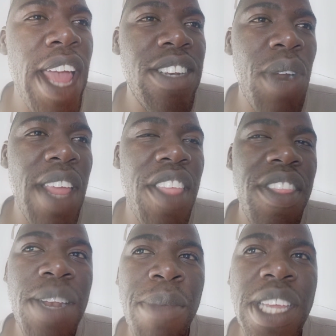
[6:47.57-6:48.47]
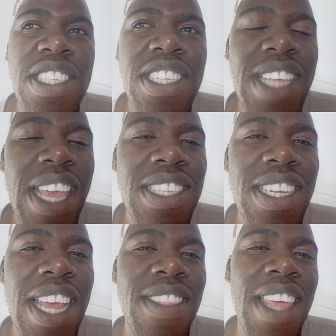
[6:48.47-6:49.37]
Rather than being detected
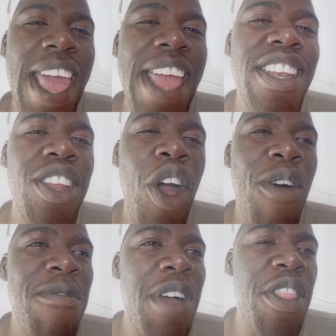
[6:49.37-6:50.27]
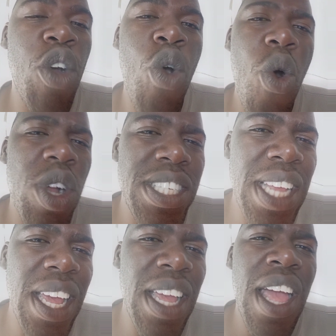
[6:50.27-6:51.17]
at the end of the quarter
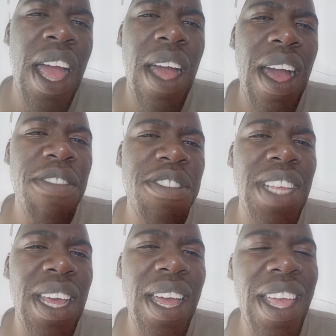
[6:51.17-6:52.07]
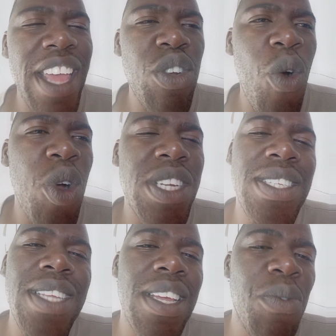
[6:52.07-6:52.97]
after an
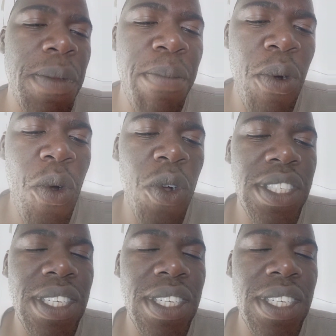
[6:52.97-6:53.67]
auditing report